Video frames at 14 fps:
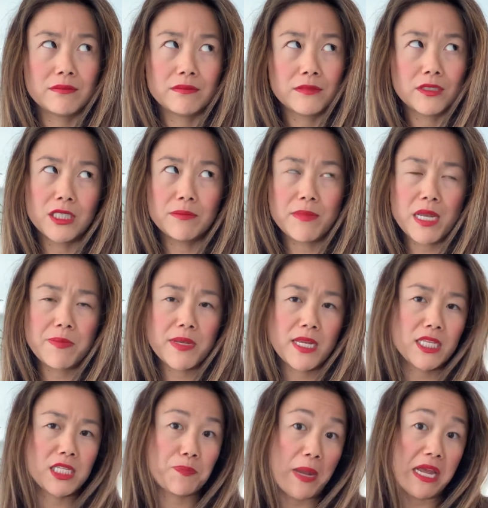Or maybe
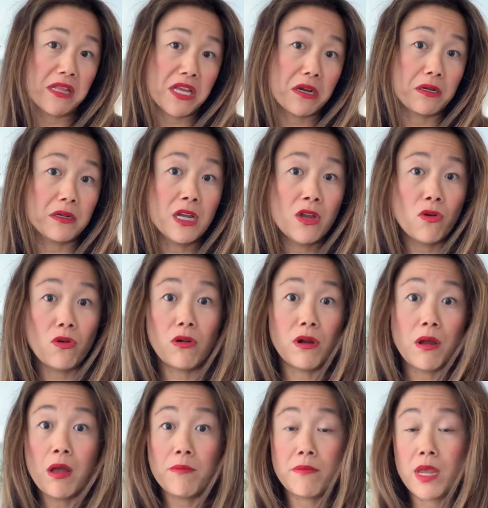it's paleo, or
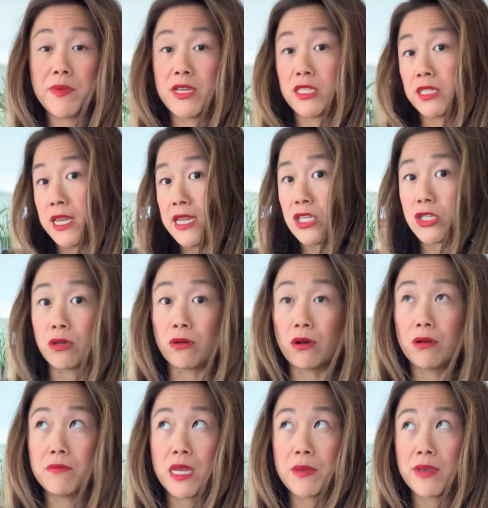maybe it's keto, or
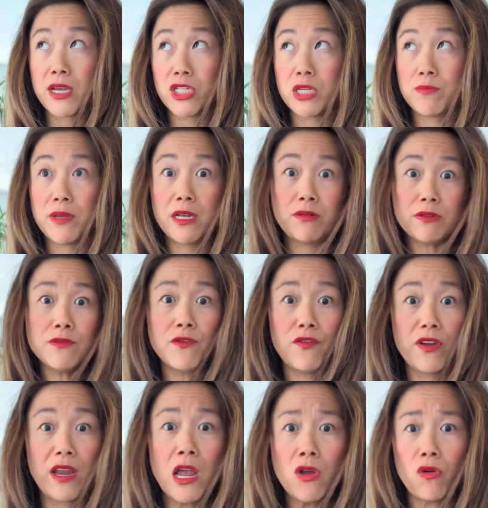maybe I should be
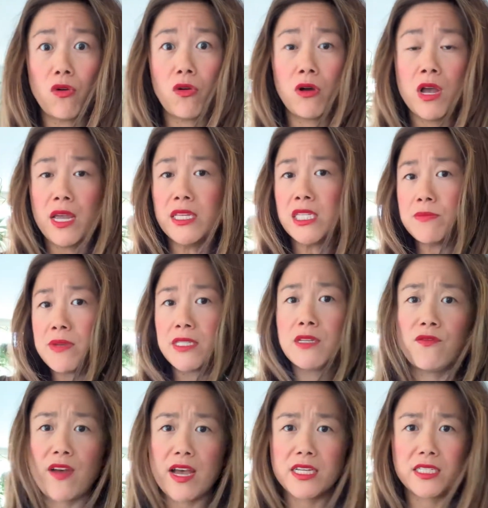gluten-free, or intermittent
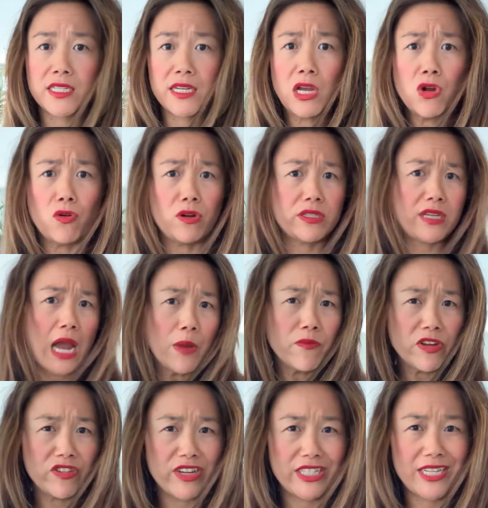fasting, or
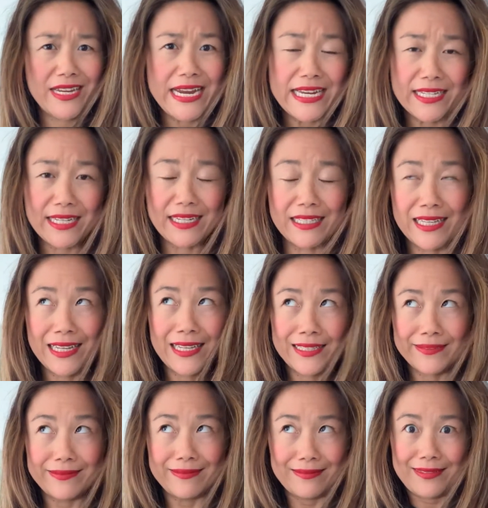time-restricted eating.
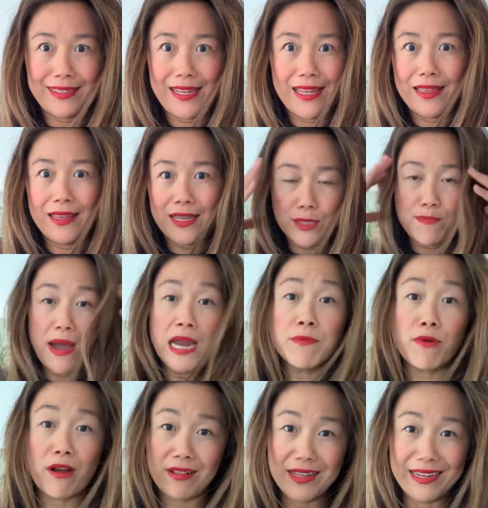It's
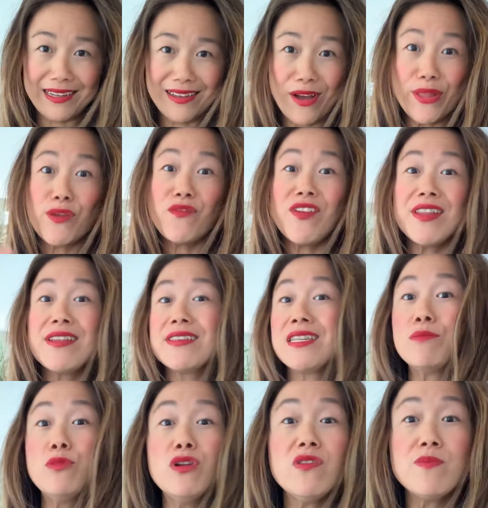mind-boggling. On the fitness and
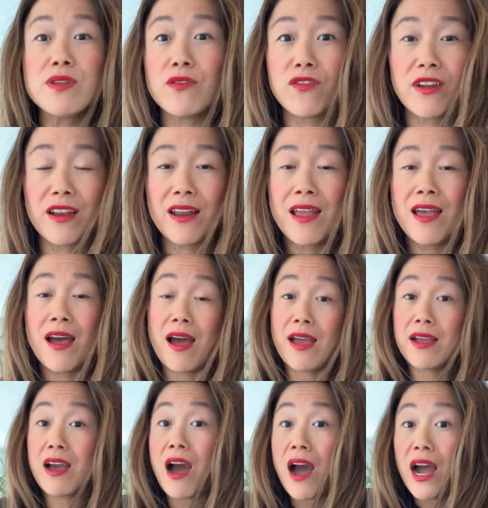movement front, high
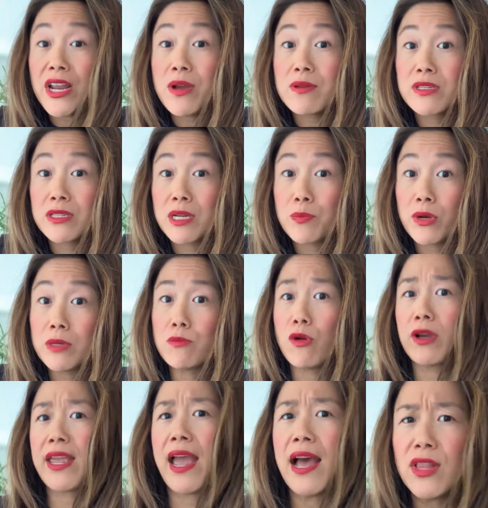cardio is going to burn more
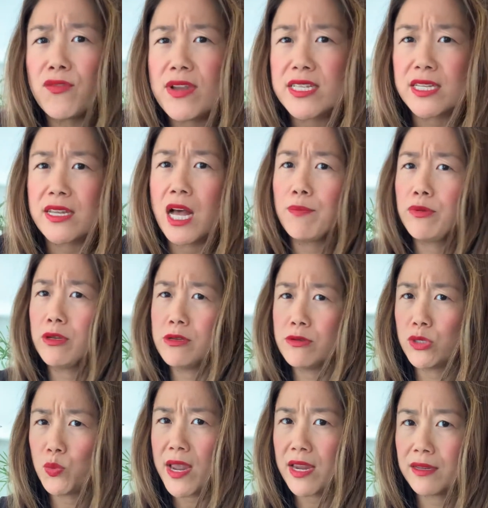calories and help you lose
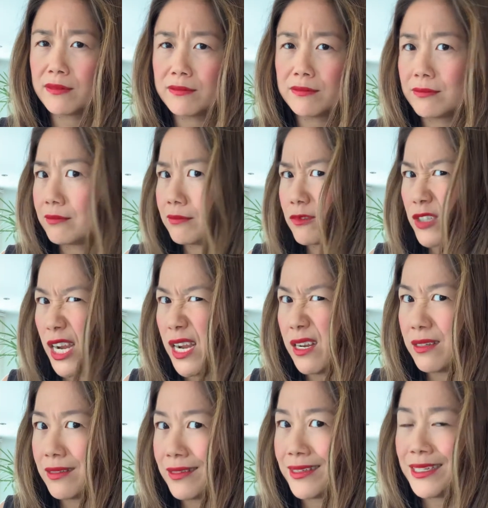weight, right?
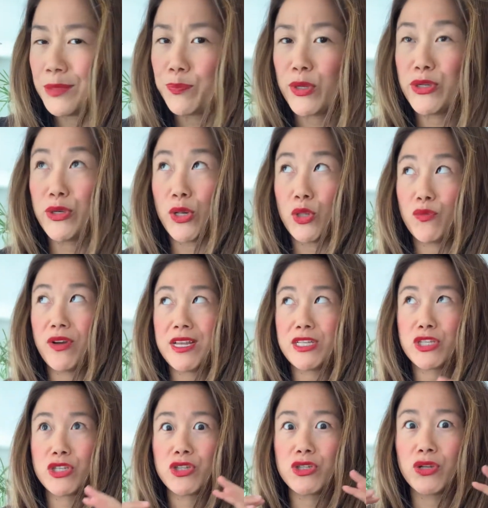But you're already
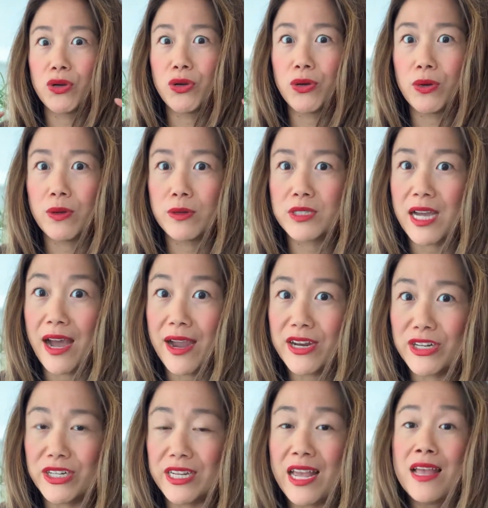so
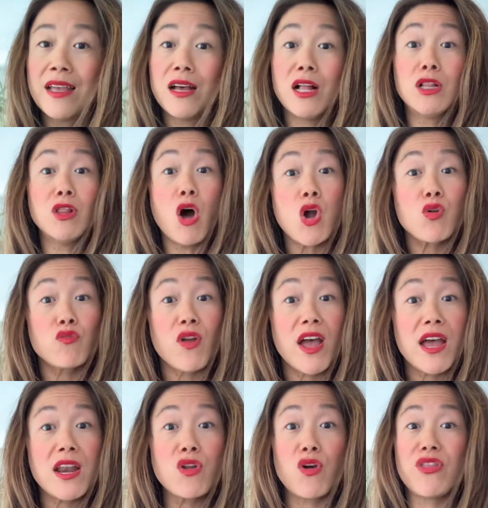tired. A long
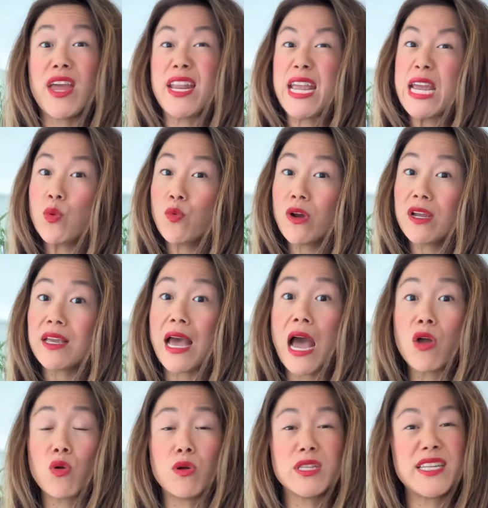run, or that HIIT
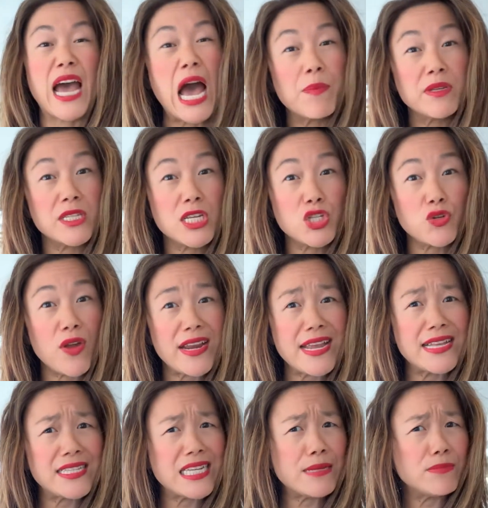workout, or Tabata training
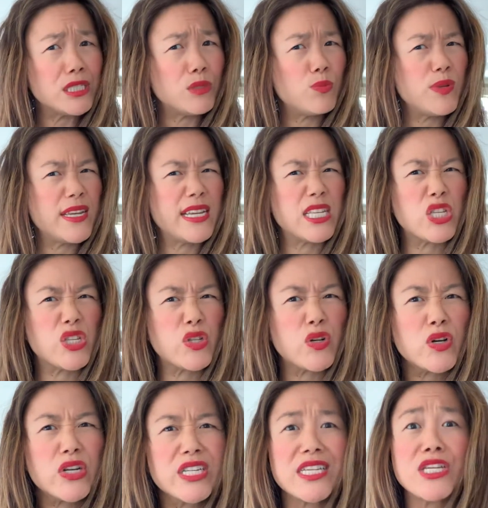seems to be
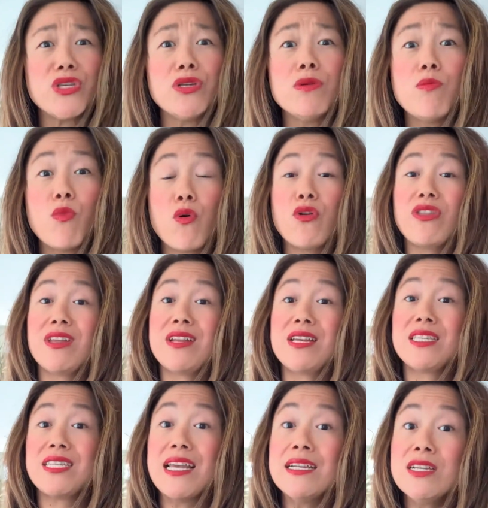exhausting you more than
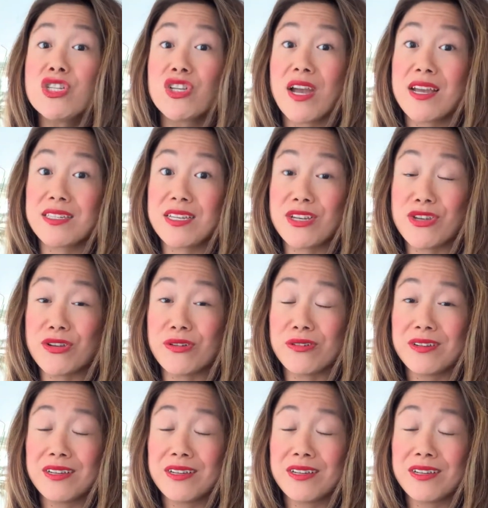it's energizing you.